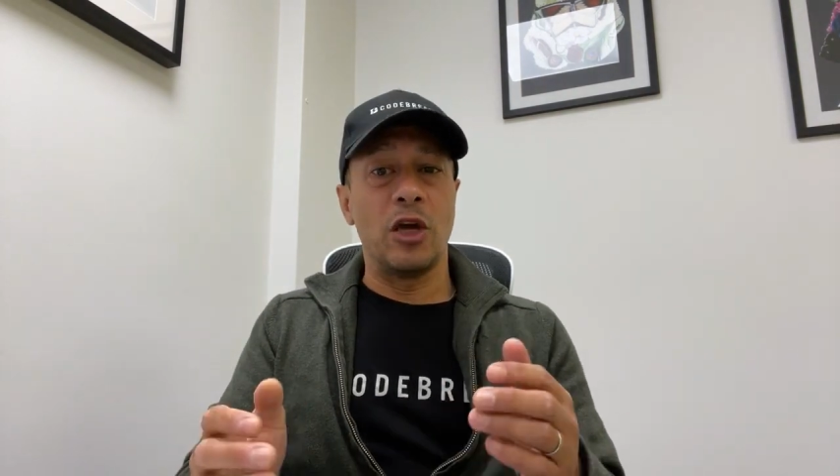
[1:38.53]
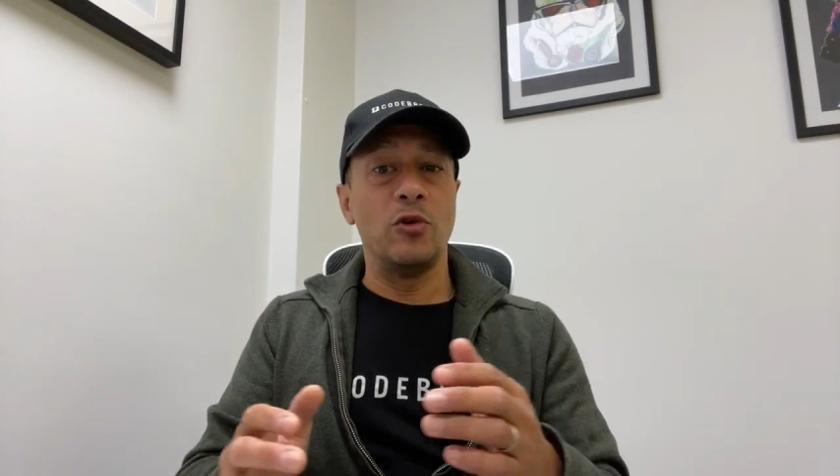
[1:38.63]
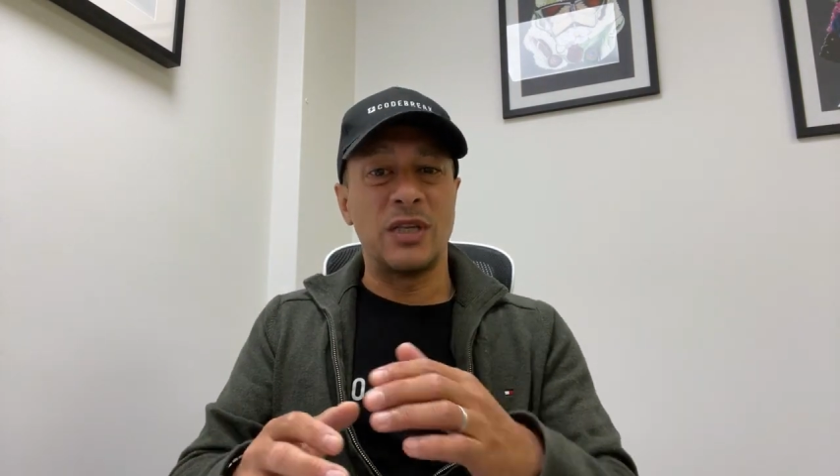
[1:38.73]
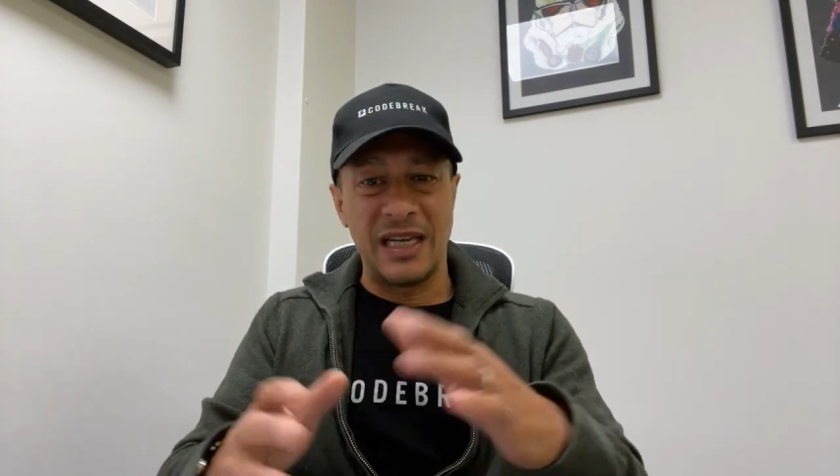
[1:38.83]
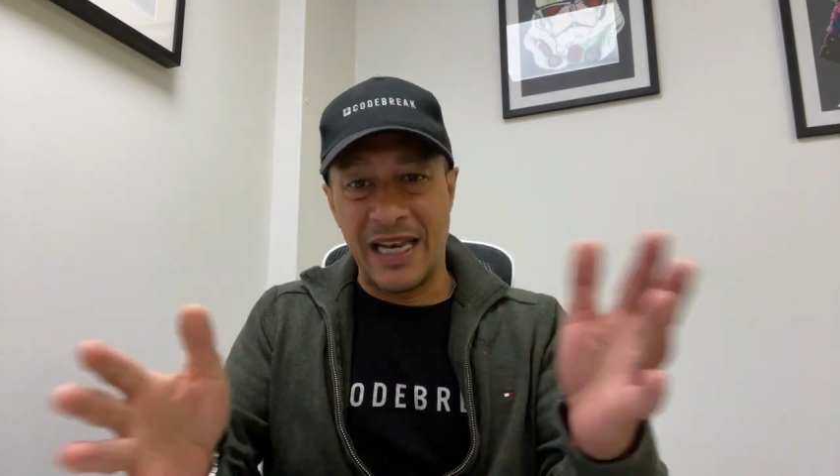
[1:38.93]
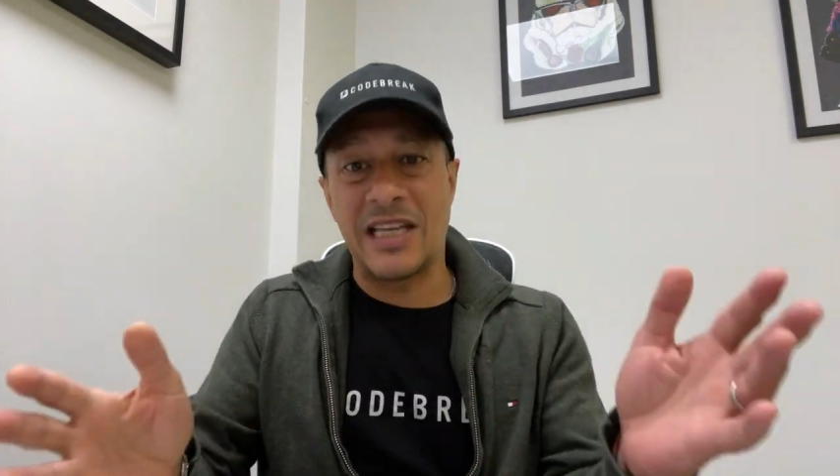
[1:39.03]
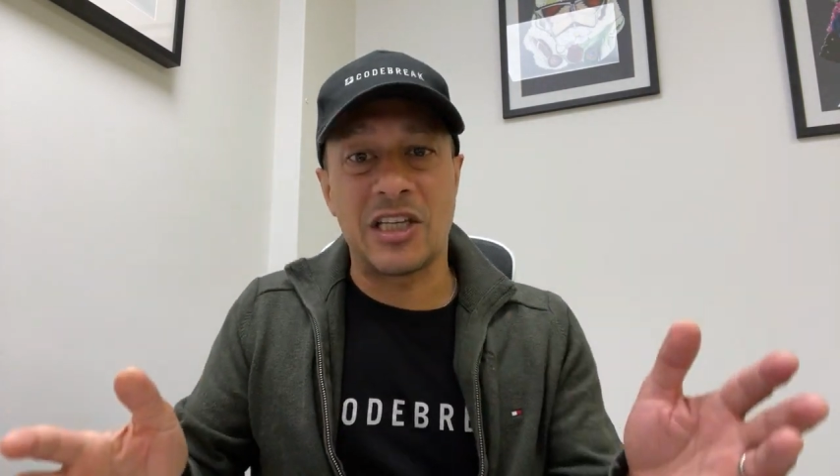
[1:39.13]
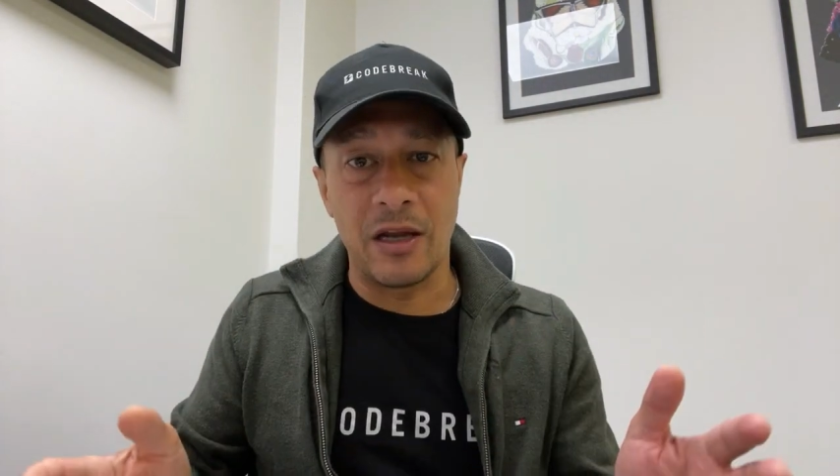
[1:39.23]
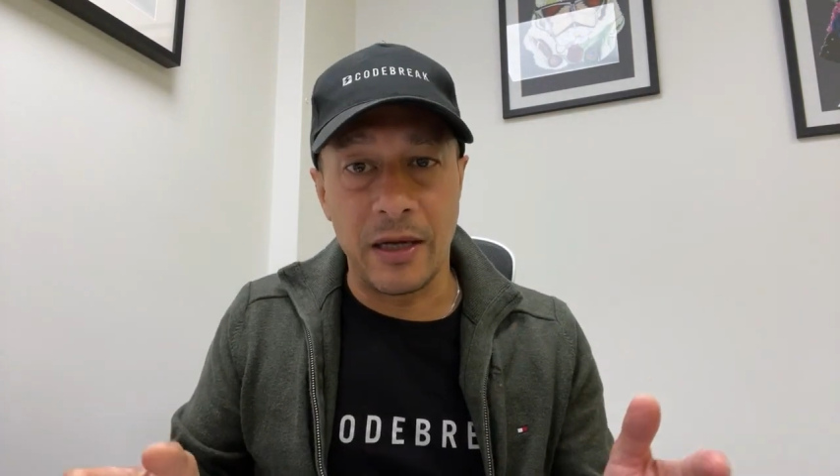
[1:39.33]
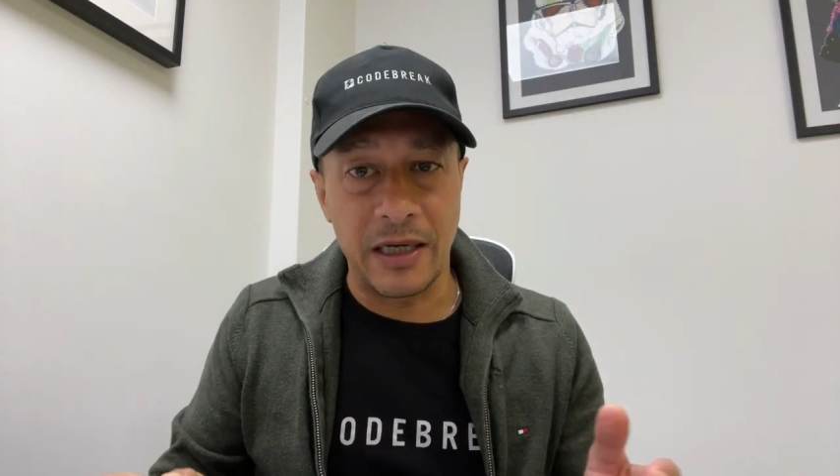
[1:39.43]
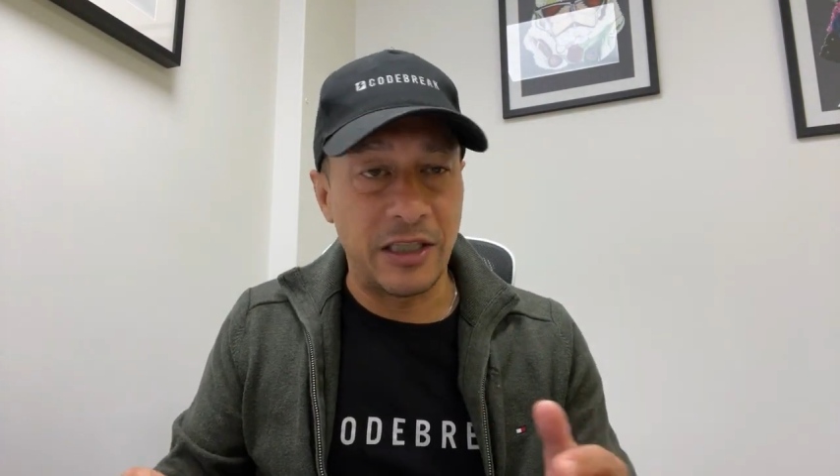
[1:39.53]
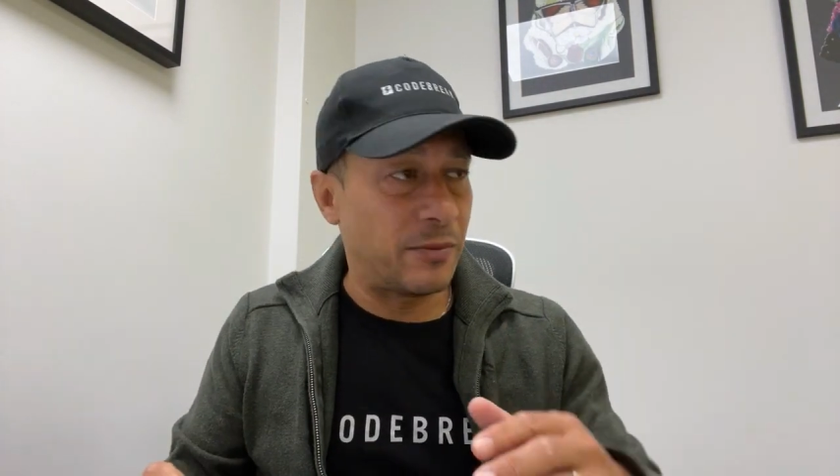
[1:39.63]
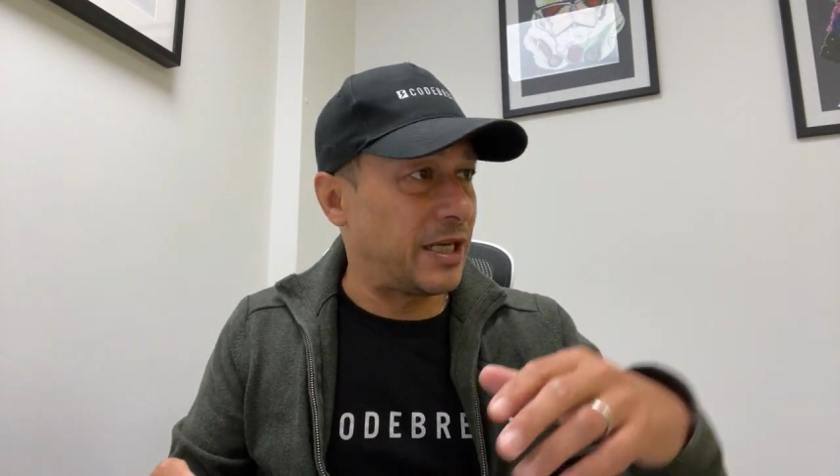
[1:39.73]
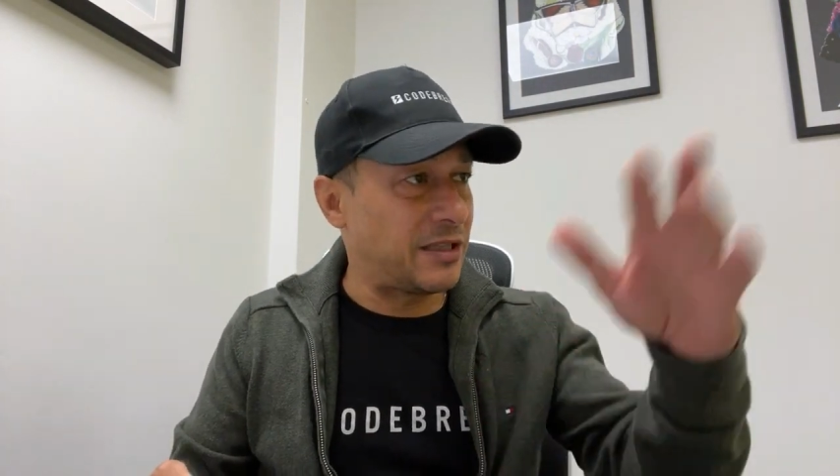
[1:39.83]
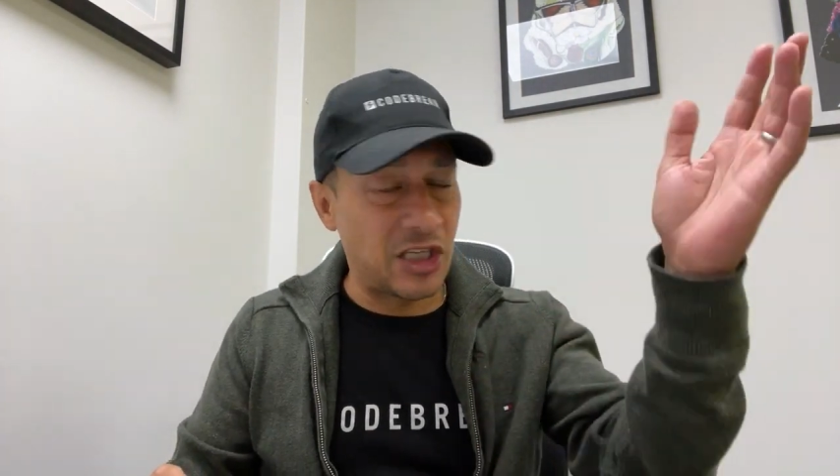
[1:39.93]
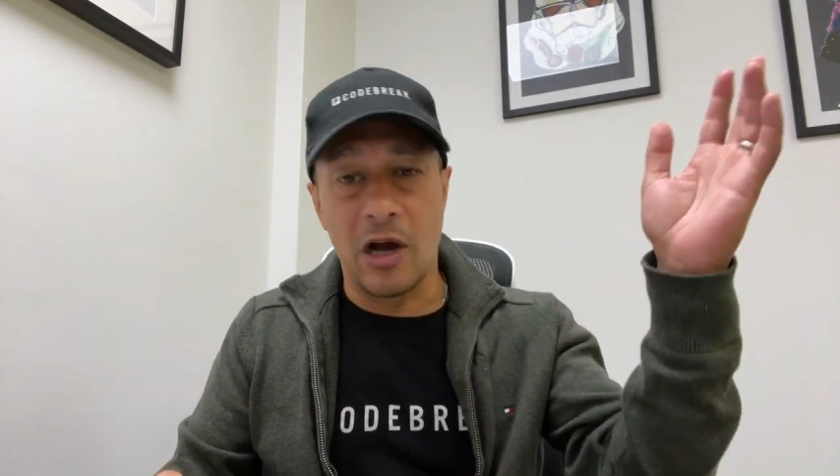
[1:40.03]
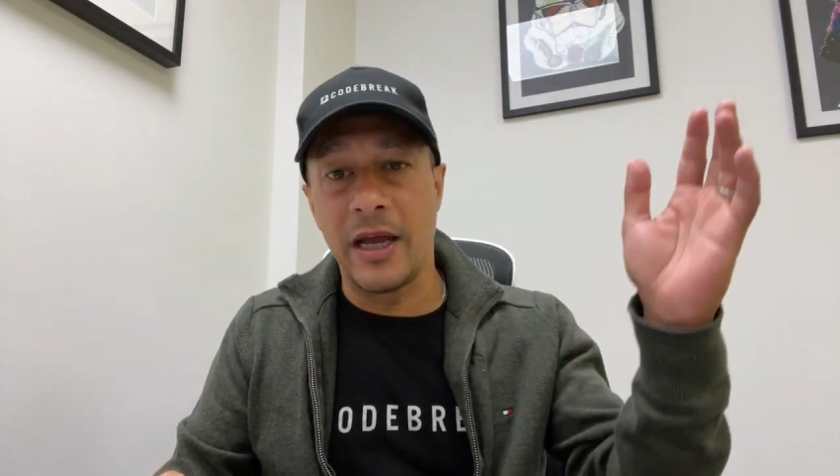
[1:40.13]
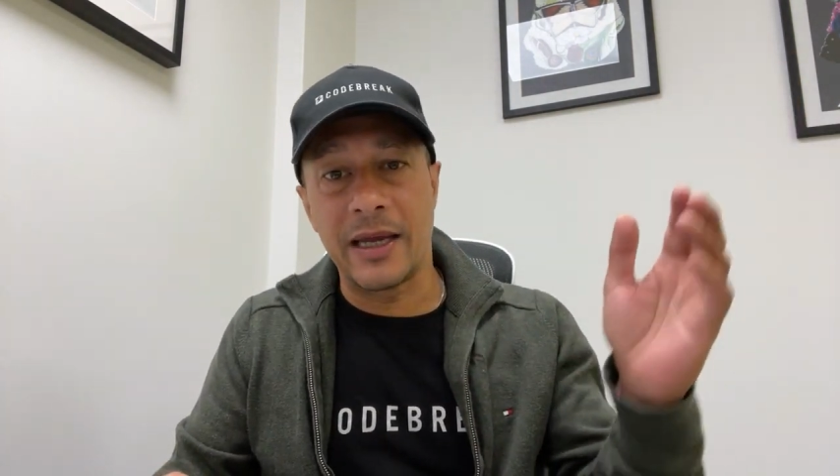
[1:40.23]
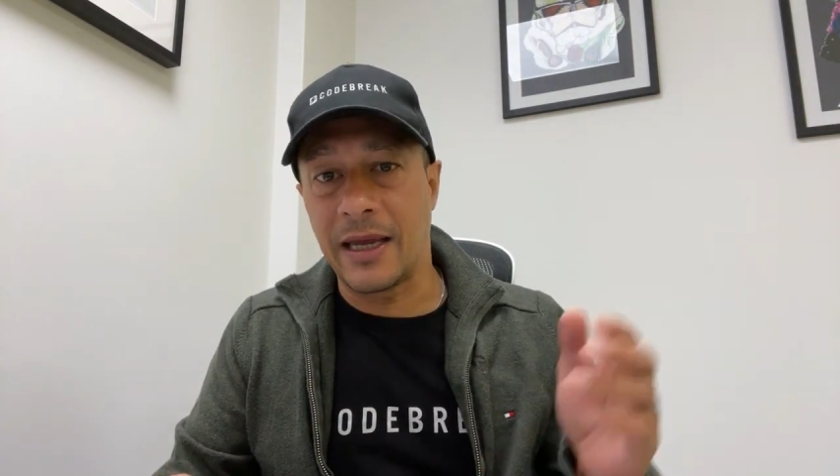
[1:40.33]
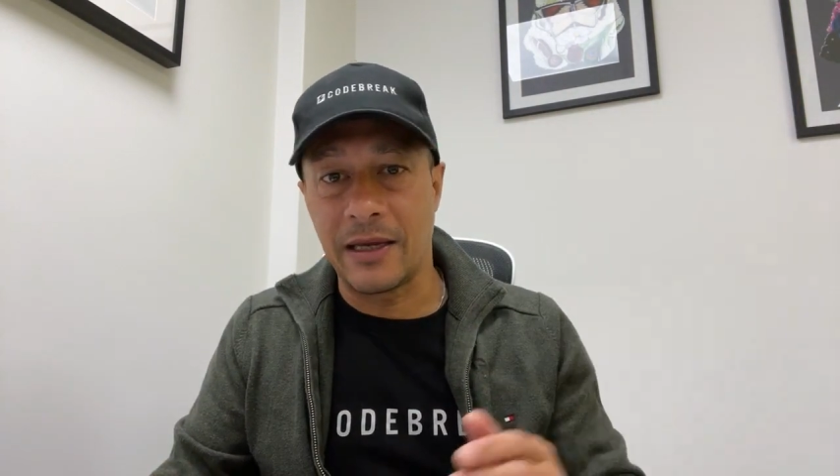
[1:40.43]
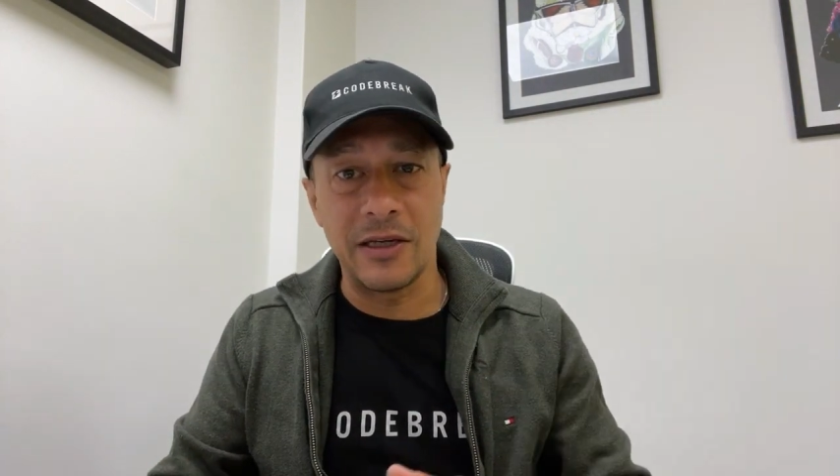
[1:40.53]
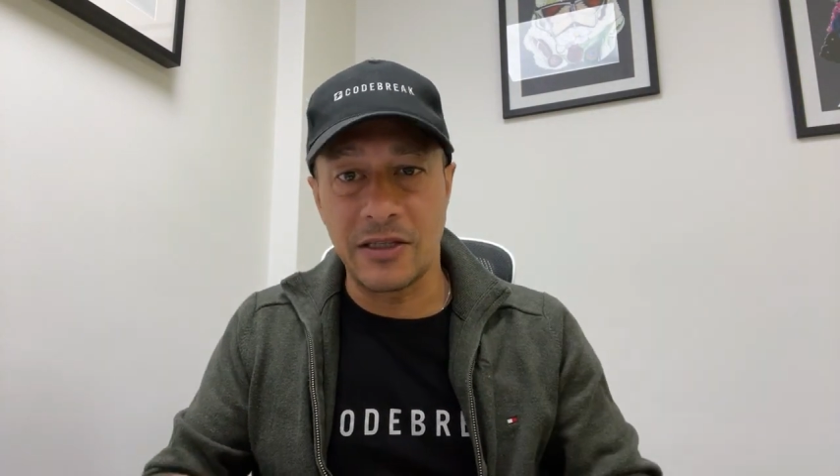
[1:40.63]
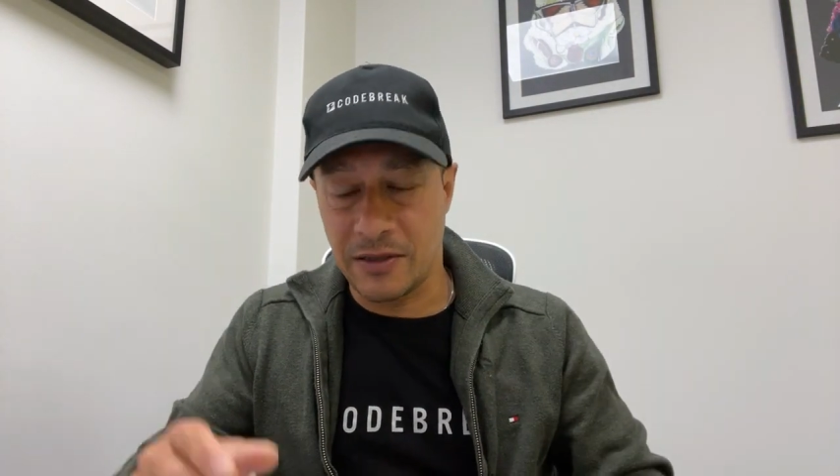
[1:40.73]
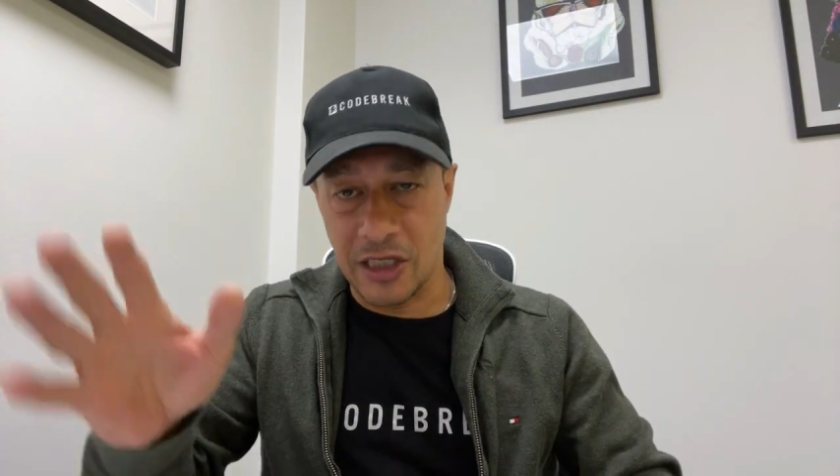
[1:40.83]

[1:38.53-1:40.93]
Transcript: those less likely to be tire kickers,